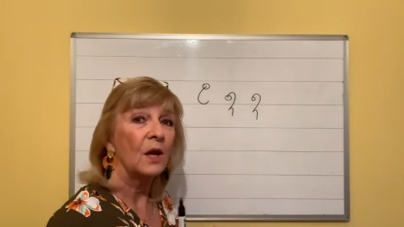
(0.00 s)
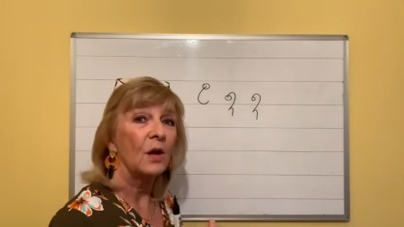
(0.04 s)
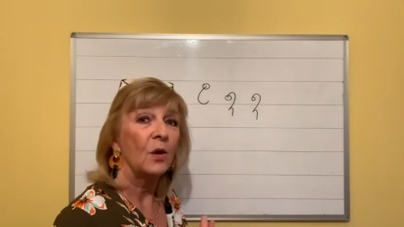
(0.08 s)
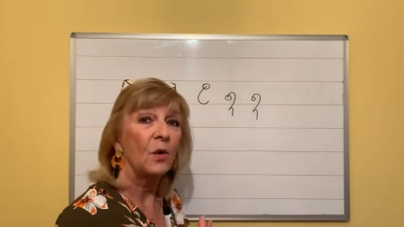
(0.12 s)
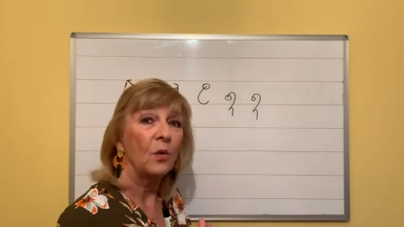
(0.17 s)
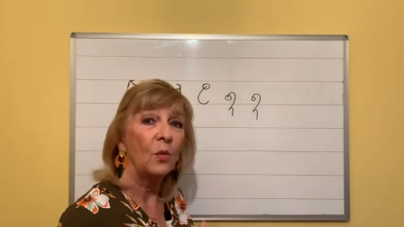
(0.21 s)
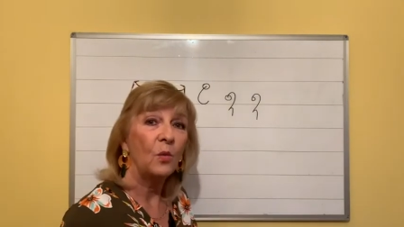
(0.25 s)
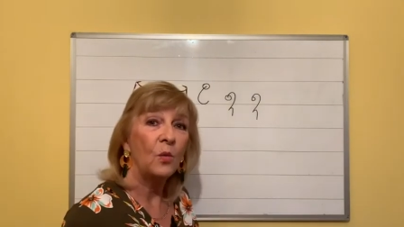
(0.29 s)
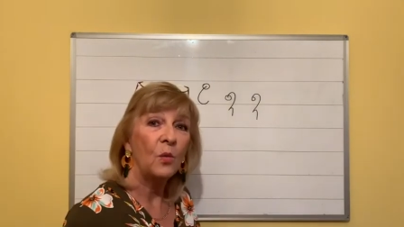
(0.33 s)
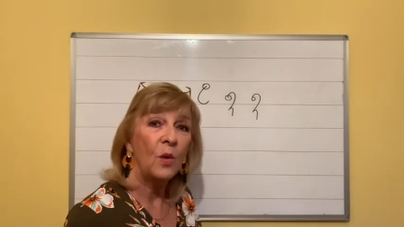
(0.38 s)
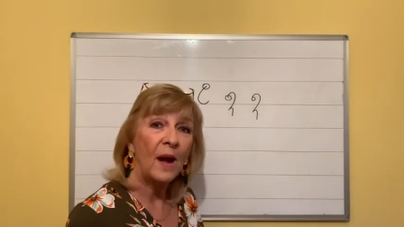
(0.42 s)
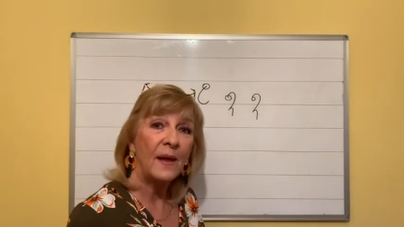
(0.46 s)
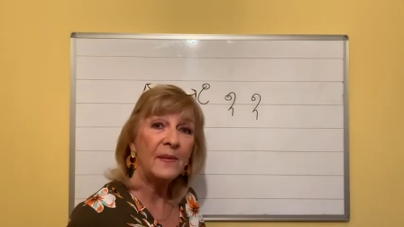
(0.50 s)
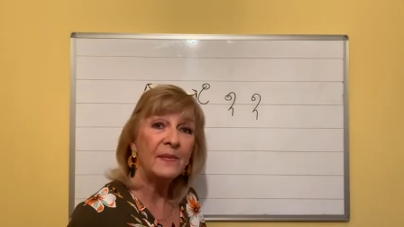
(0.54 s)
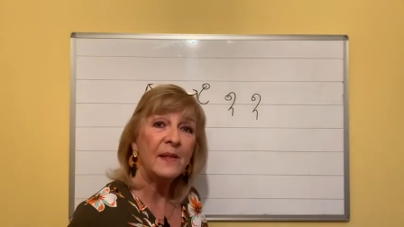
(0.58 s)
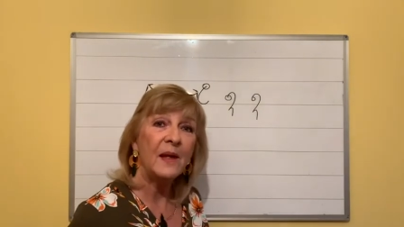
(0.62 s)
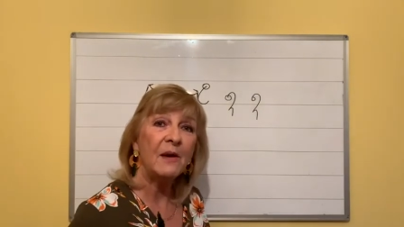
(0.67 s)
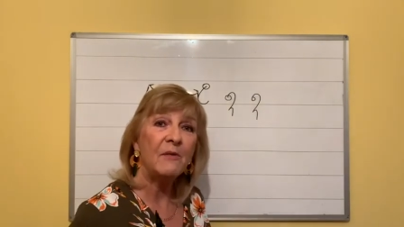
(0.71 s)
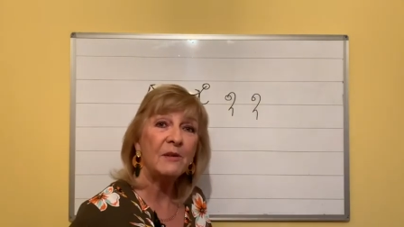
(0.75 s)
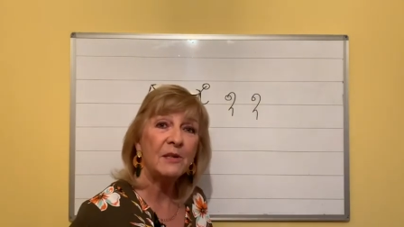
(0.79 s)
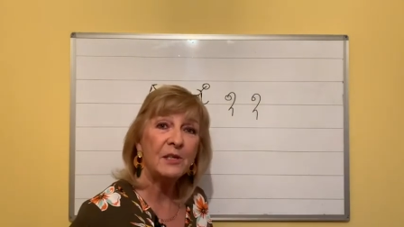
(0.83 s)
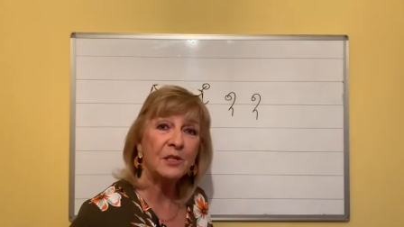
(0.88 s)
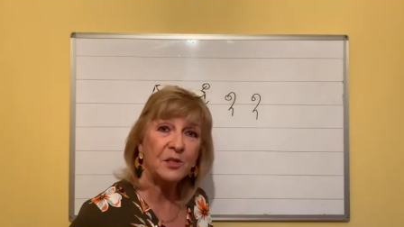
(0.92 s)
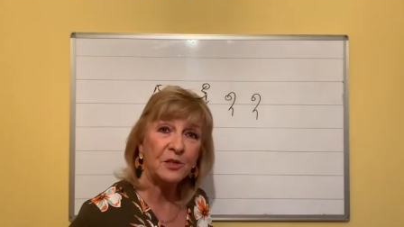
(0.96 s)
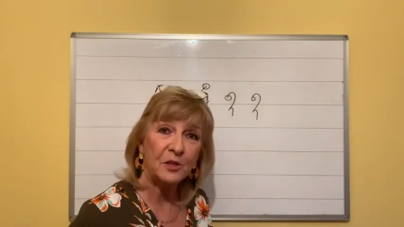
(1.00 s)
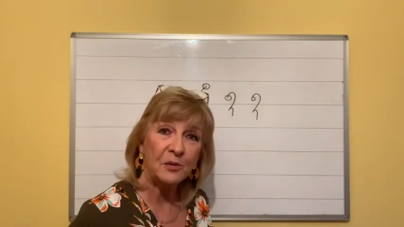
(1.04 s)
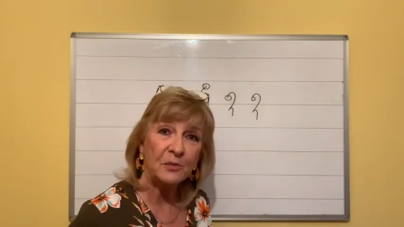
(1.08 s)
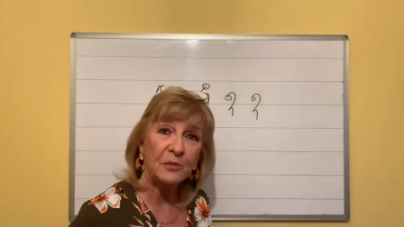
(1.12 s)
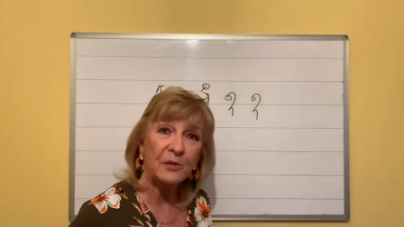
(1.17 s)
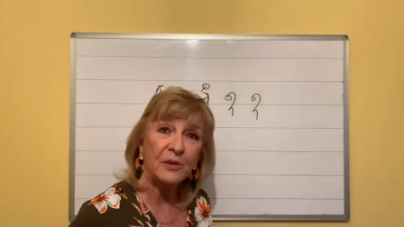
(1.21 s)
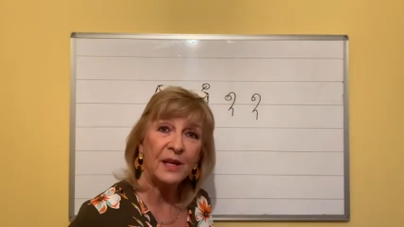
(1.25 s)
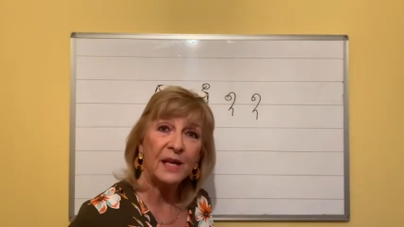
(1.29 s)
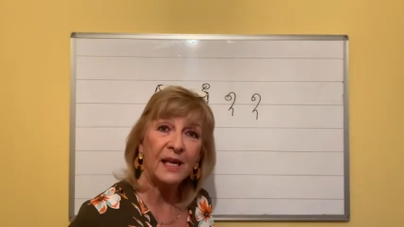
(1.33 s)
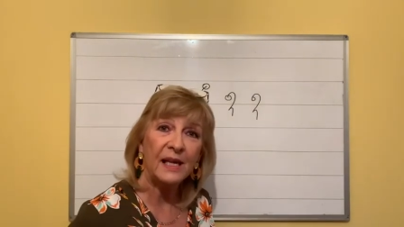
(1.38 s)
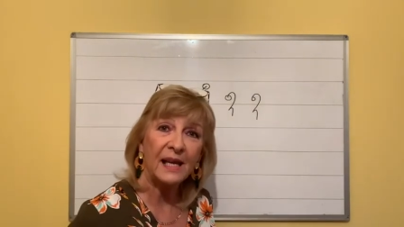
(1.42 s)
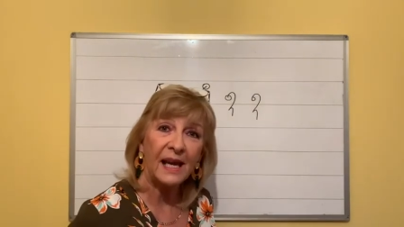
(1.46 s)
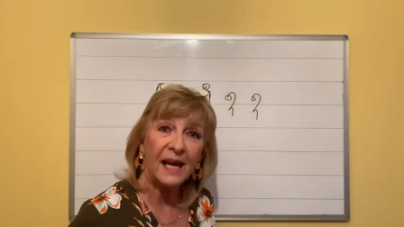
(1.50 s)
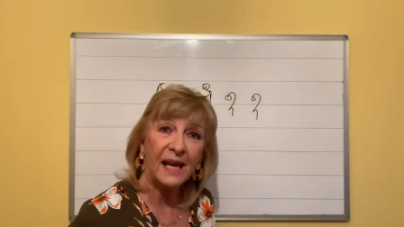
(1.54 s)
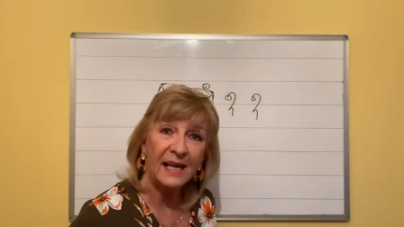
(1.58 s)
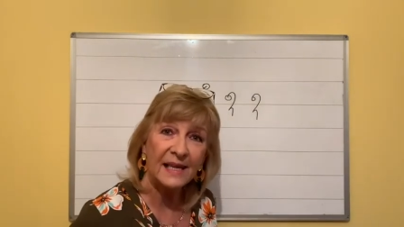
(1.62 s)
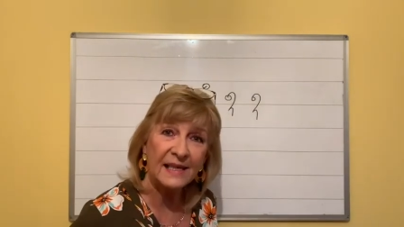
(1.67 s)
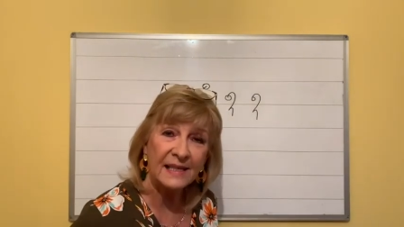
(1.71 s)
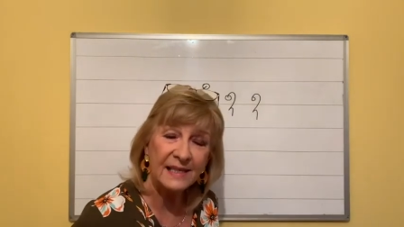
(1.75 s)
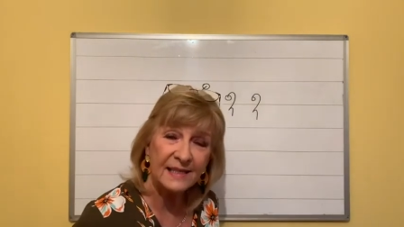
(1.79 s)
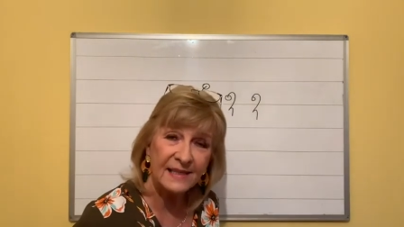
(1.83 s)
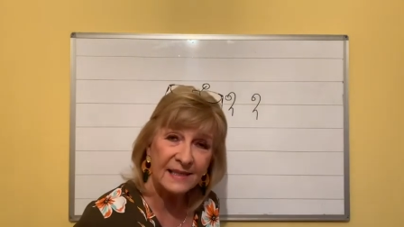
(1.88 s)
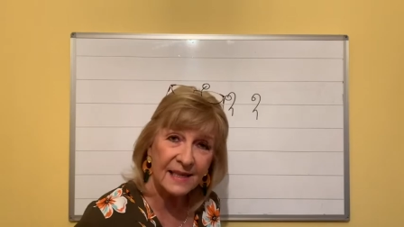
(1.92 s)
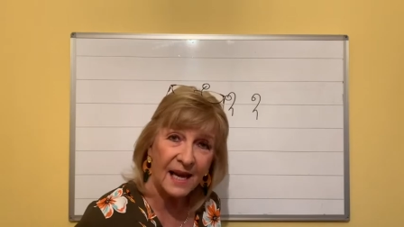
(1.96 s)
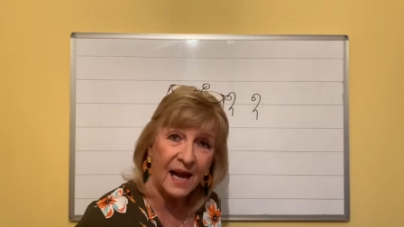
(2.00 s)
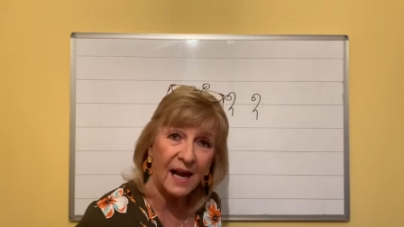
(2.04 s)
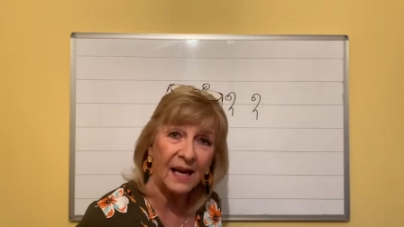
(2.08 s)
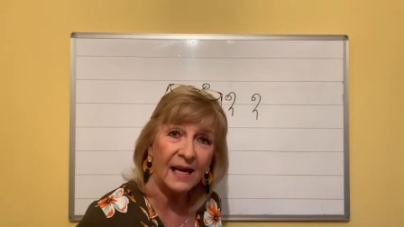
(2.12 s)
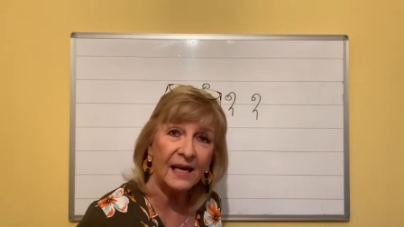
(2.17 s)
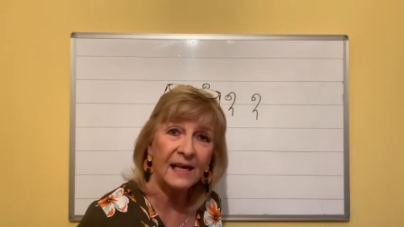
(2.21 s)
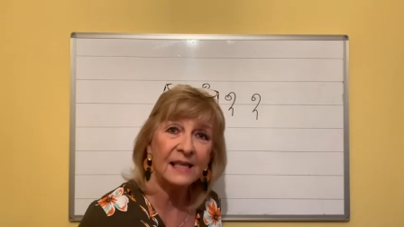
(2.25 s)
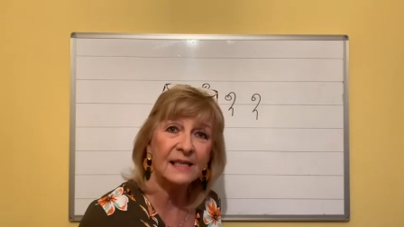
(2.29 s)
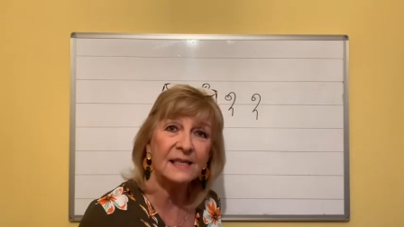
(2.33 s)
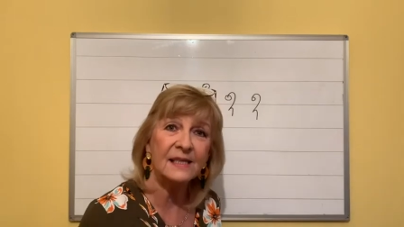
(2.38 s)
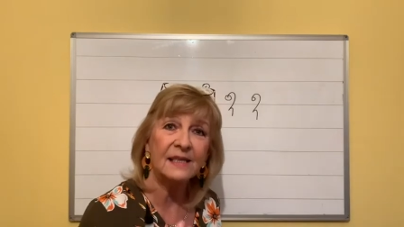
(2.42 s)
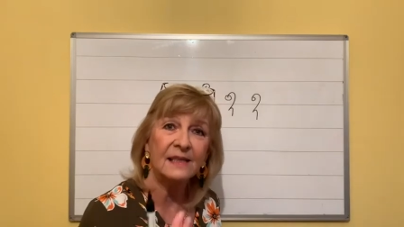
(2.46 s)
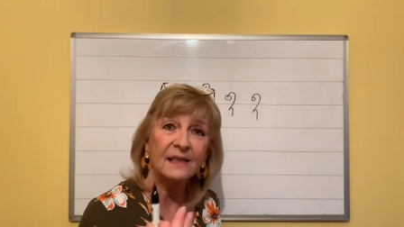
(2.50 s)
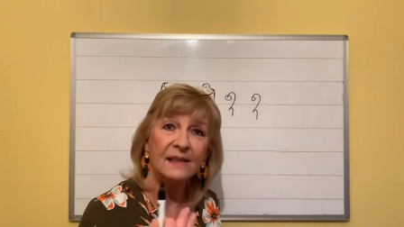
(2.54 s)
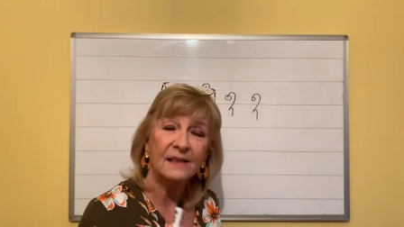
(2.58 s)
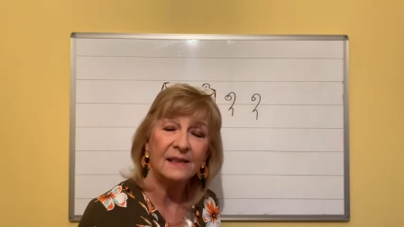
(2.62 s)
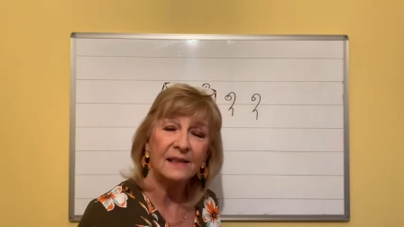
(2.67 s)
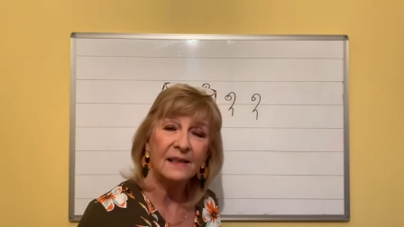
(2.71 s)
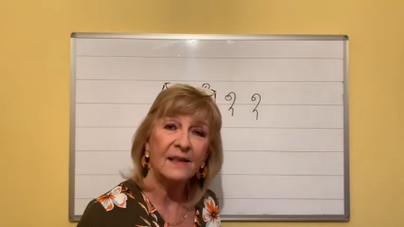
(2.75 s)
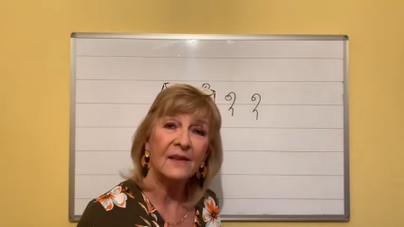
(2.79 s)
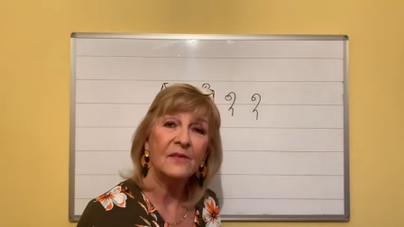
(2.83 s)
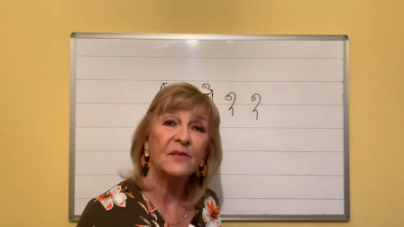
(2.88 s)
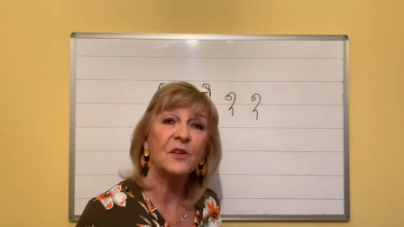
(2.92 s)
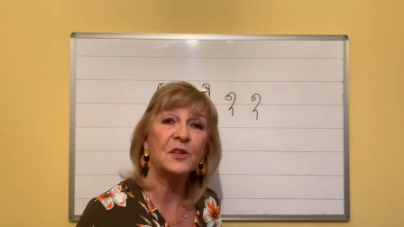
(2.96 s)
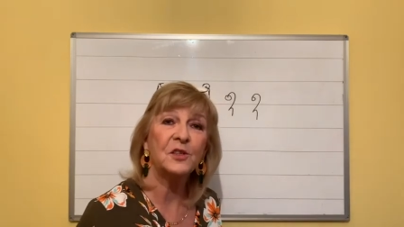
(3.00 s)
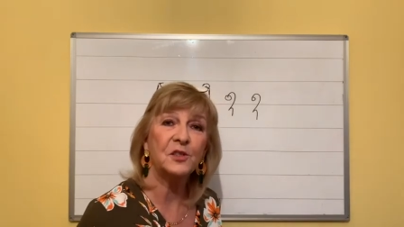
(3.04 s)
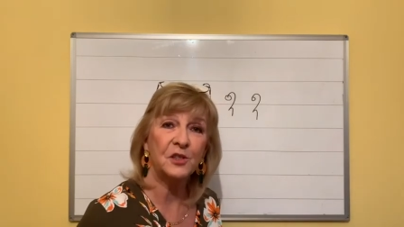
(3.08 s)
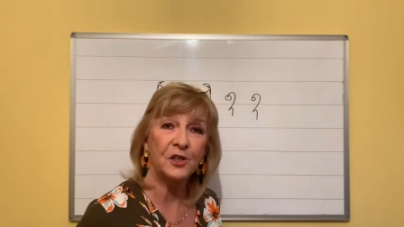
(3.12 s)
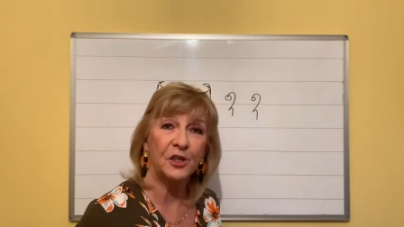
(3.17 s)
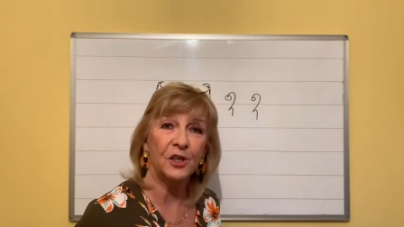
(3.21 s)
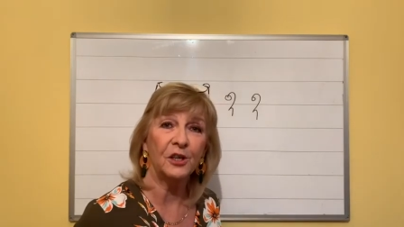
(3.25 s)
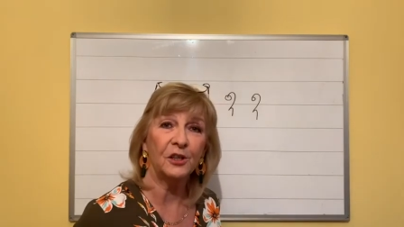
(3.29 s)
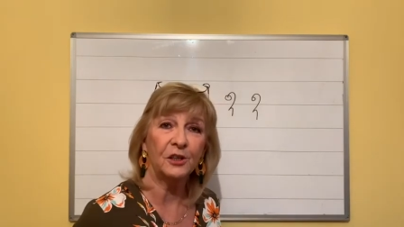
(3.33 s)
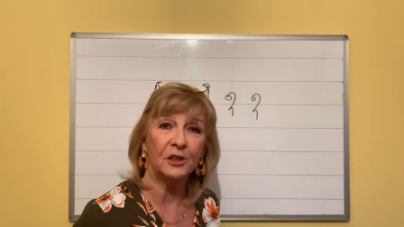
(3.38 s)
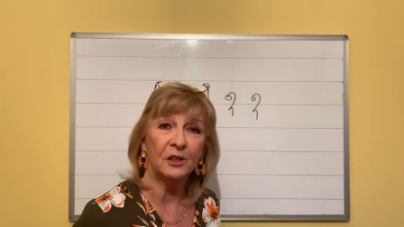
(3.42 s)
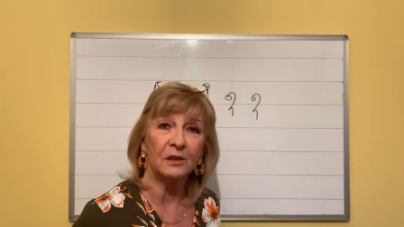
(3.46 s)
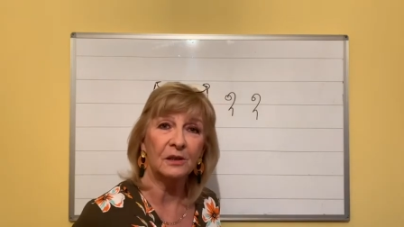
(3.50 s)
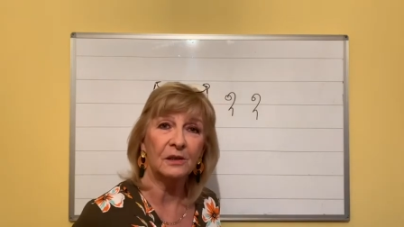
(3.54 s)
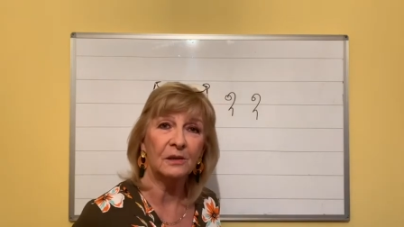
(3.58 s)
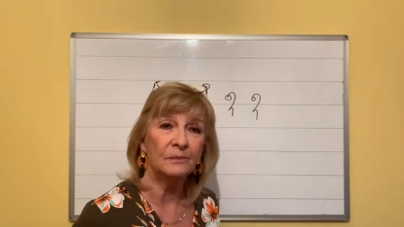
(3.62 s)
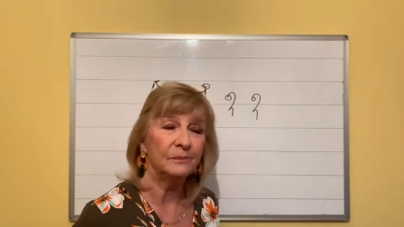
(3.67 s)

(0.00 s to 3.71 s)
when there is something inside the circle.